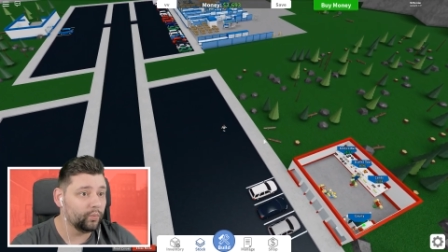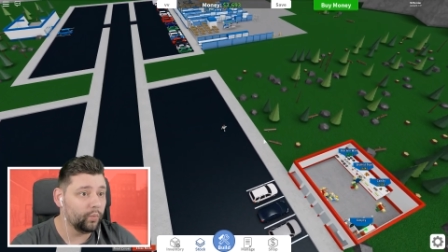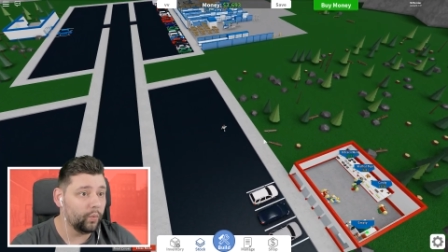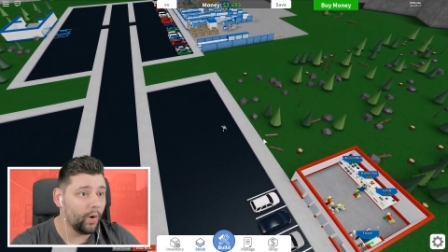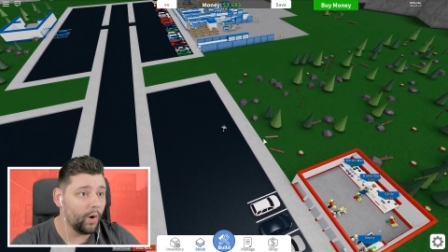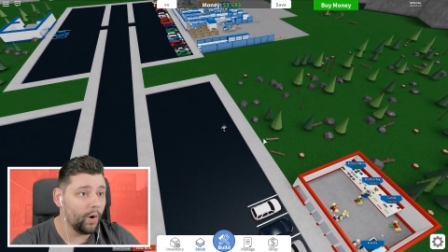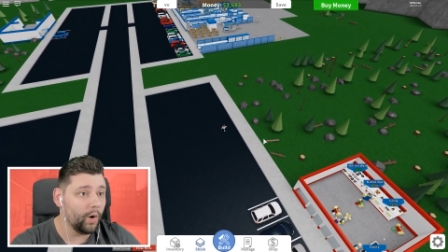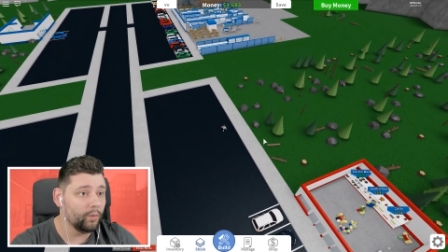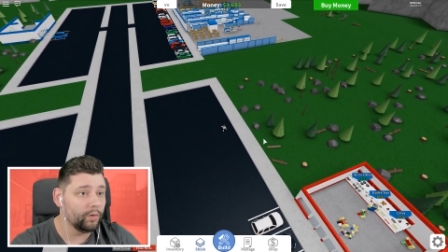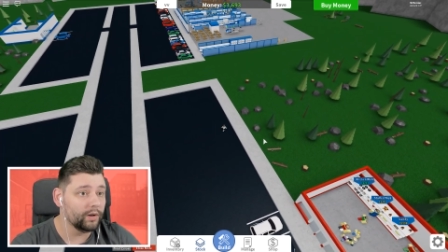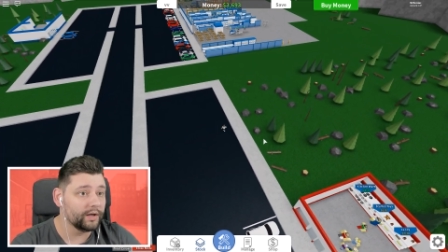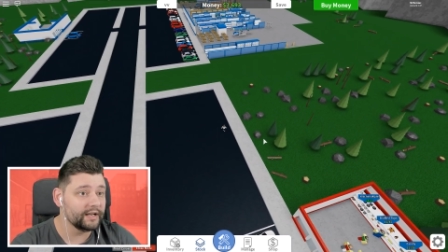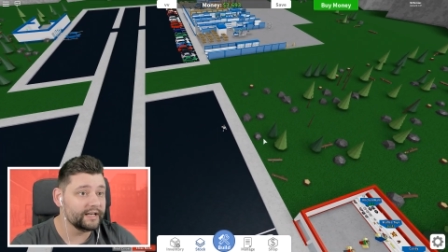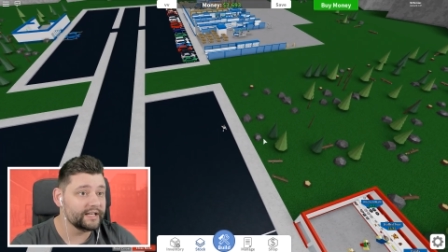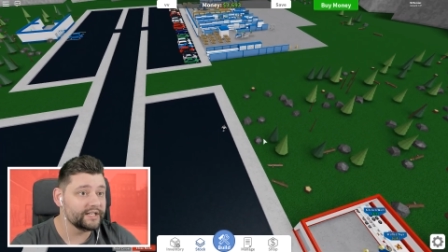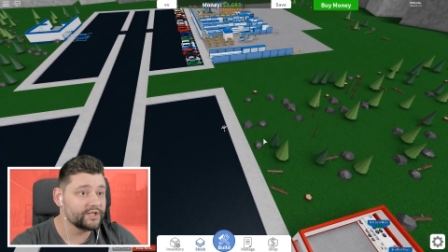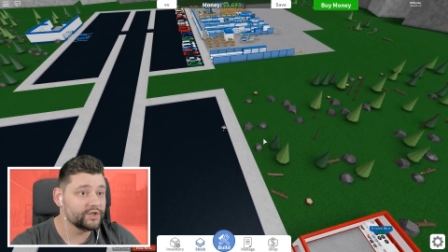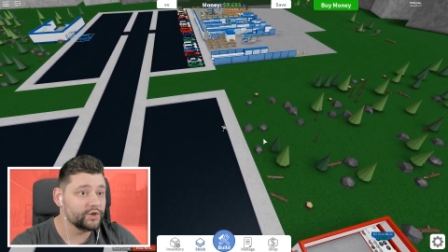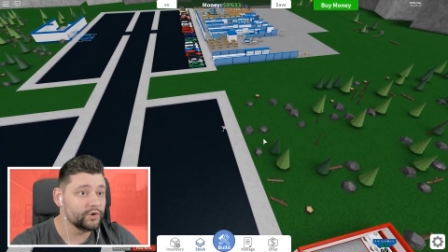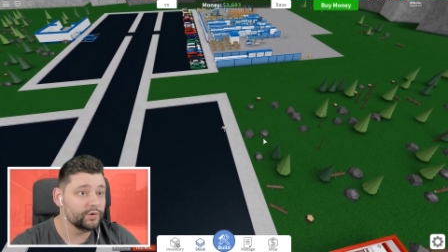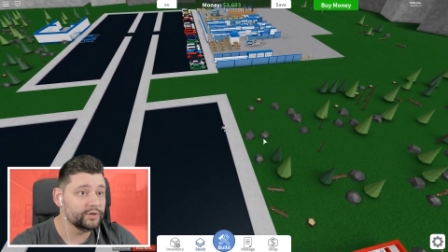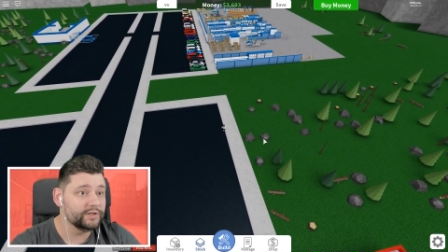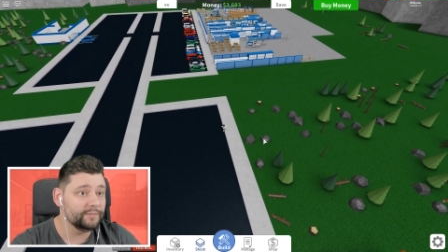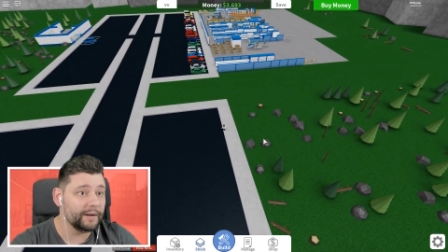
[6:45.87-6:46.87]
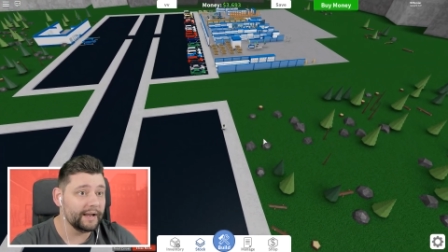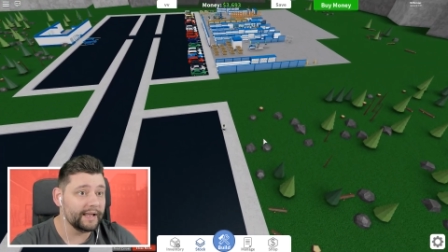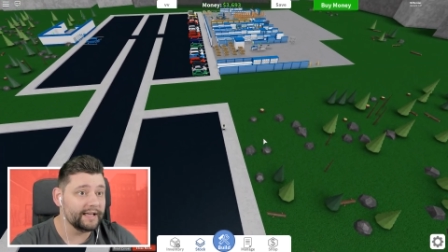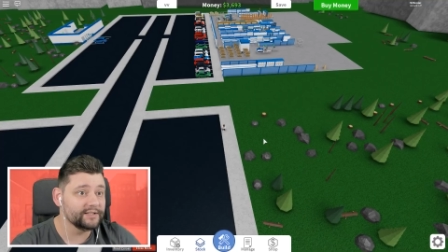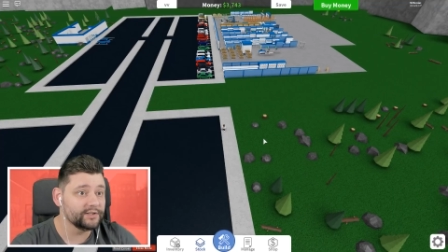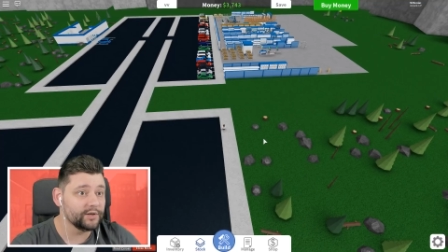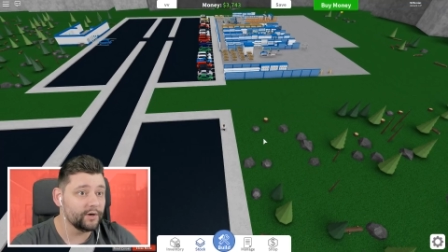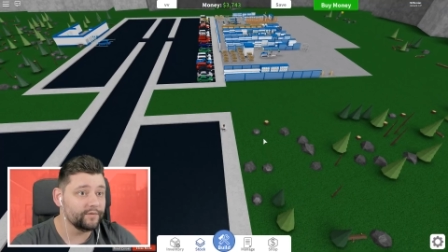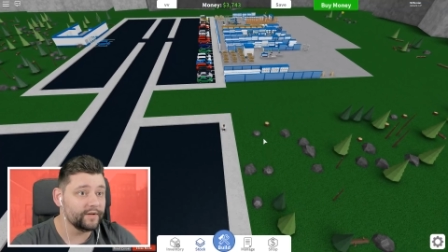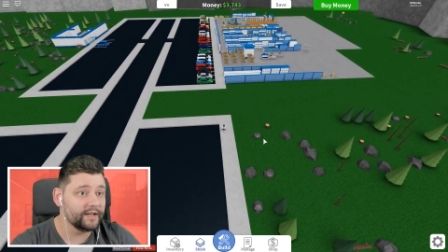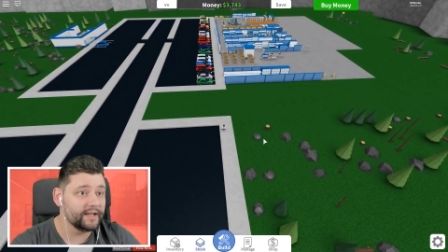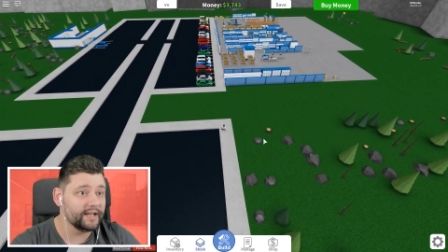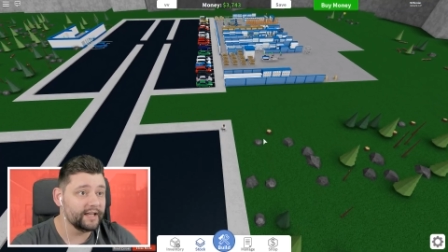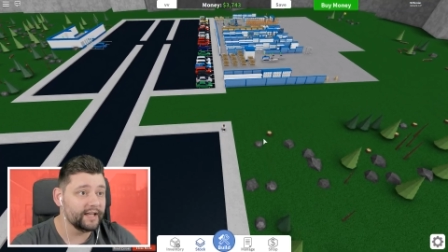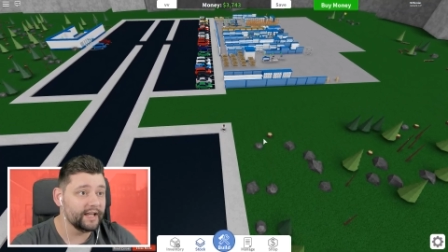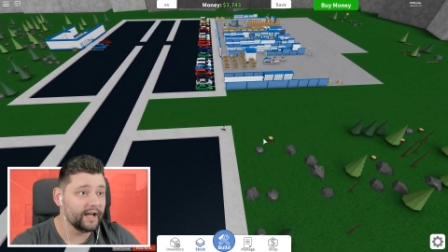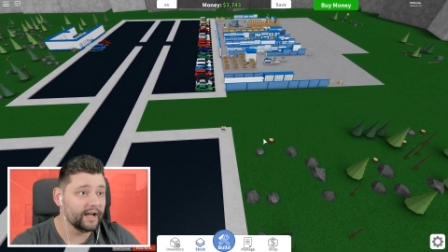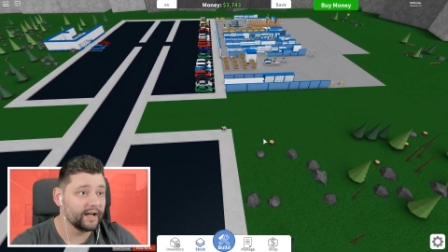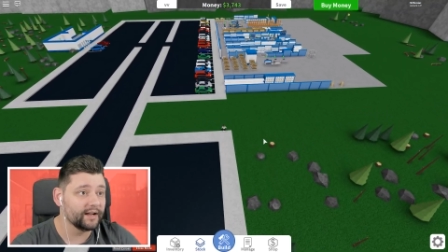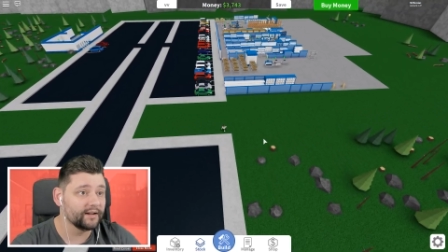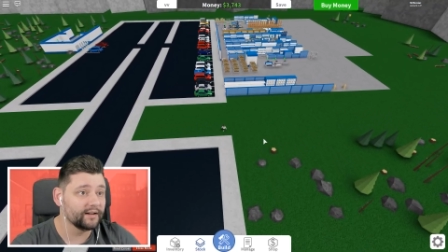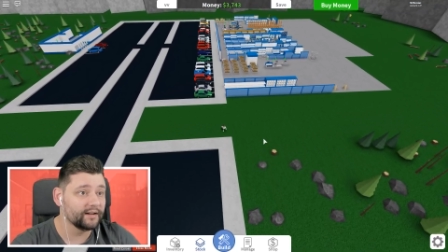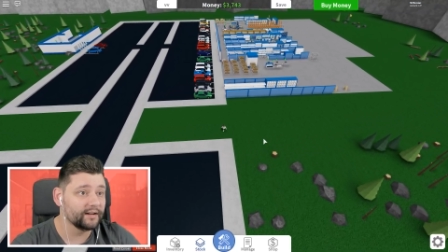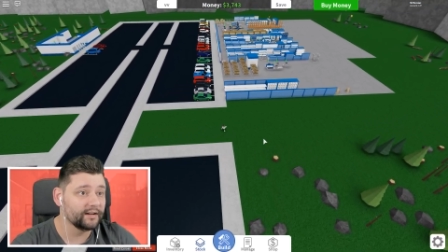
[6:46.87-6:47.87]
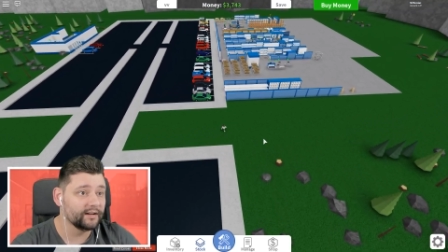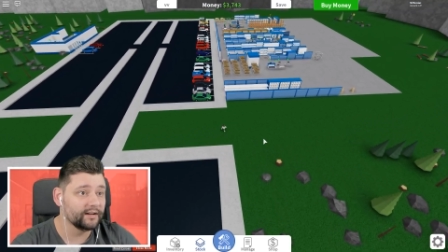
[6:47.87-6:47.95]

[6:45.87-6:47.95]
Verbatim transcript: whoa, look at this dude's place over here.